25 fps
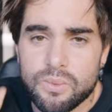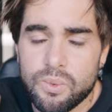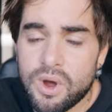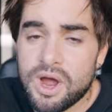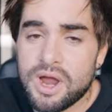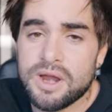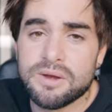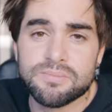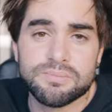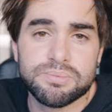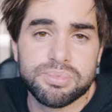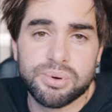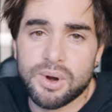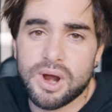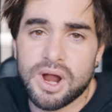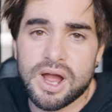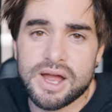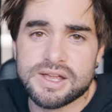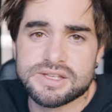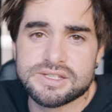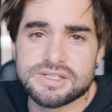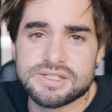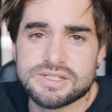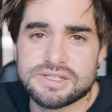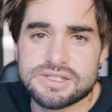One,
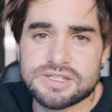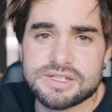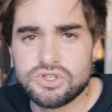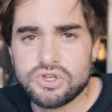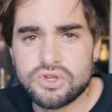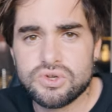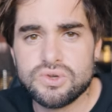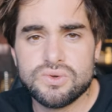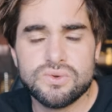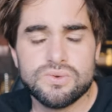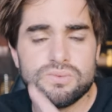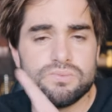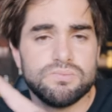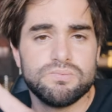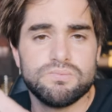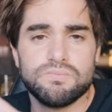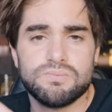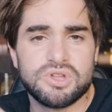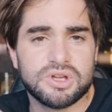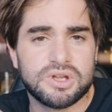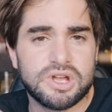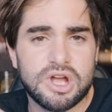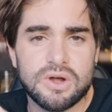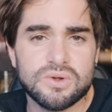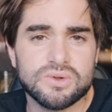price. Two,
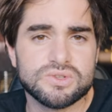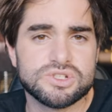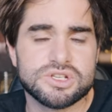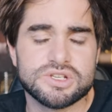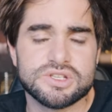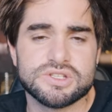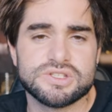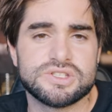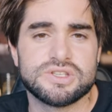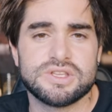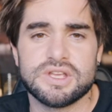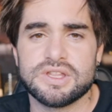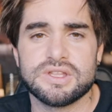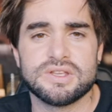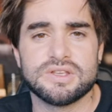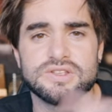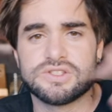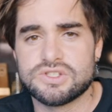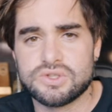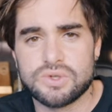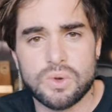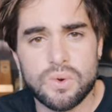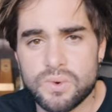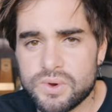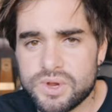the cultures and the
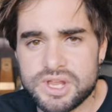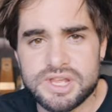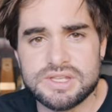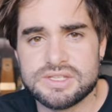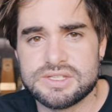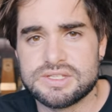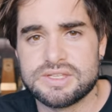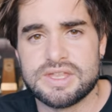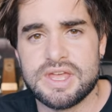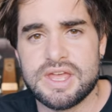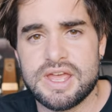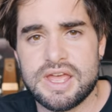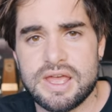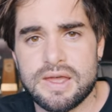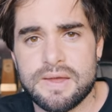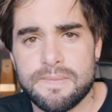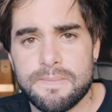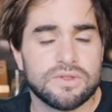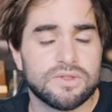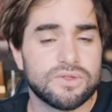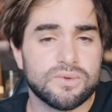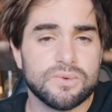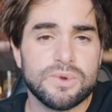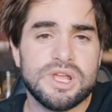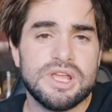stories there.
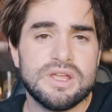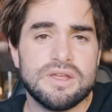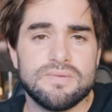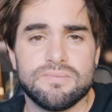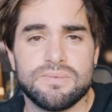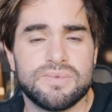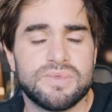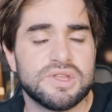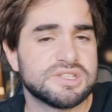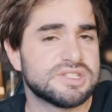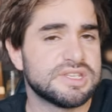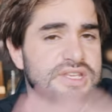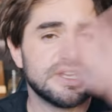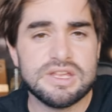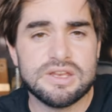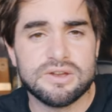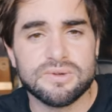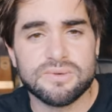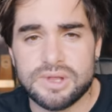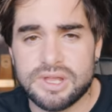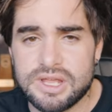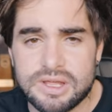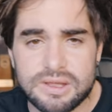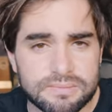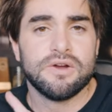Three, the
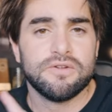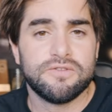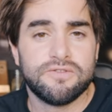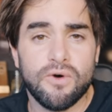scenery.